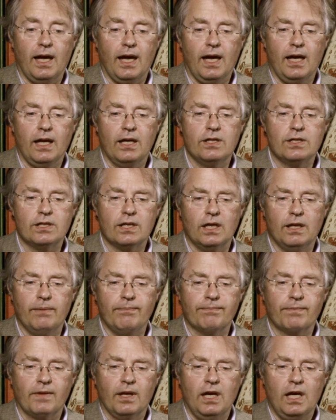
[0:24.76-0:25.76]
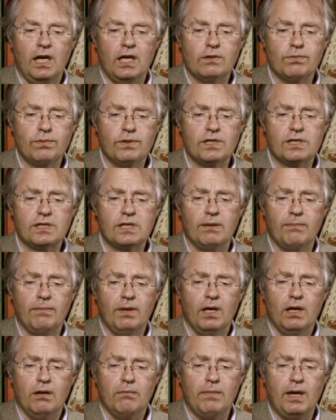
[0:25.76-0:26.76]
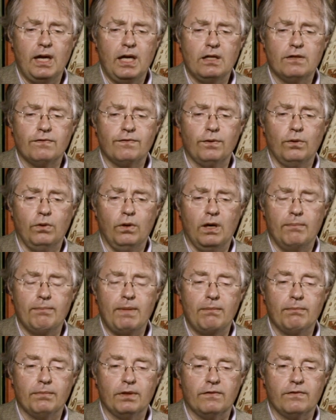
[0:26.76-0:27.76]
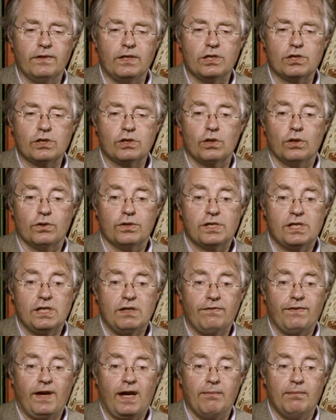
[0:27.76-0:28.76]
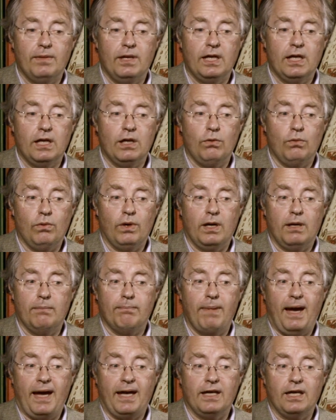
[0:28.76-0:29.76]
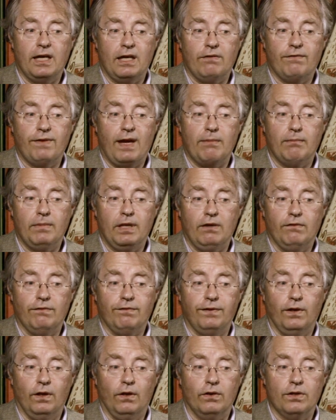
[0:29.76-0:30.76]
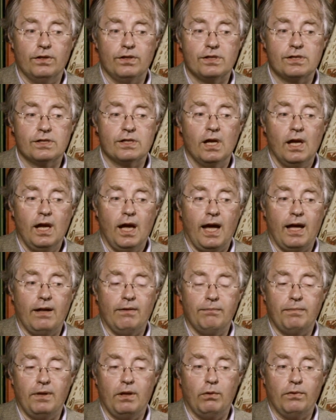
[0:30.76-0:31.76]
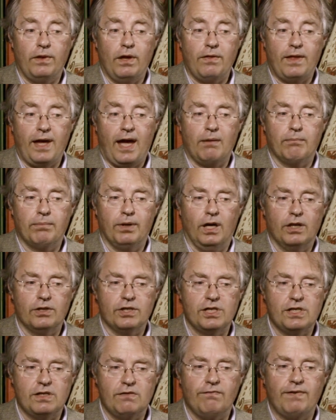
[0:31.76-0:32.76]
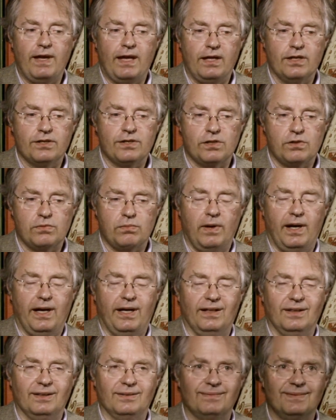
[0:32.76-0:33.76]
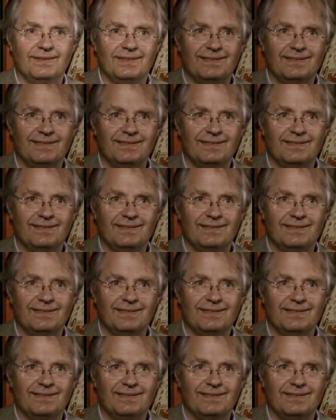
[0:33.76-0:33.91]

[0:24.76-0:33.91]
And um, it was uh, made for a member of the Strozzi family, who were a banking family in Florence, and although they had branches in Venice as well.